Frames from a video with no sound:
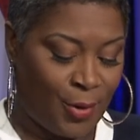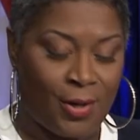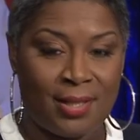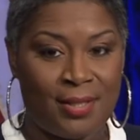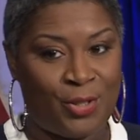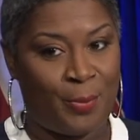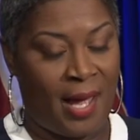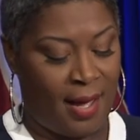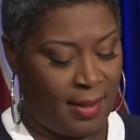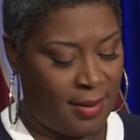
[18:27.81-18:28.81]
crosses your
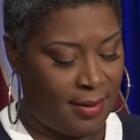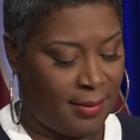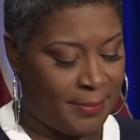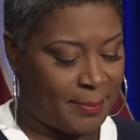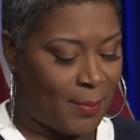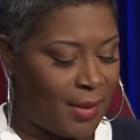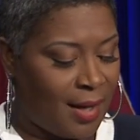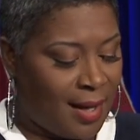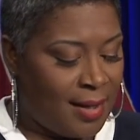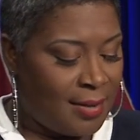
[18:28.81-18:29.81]
path.
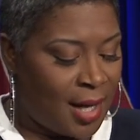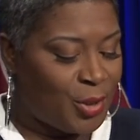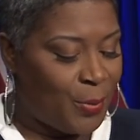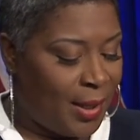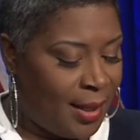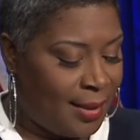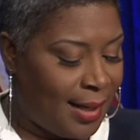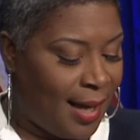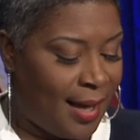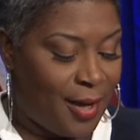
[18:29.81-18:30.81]
Dr. Wayne
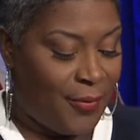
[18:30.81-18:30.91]
A.I.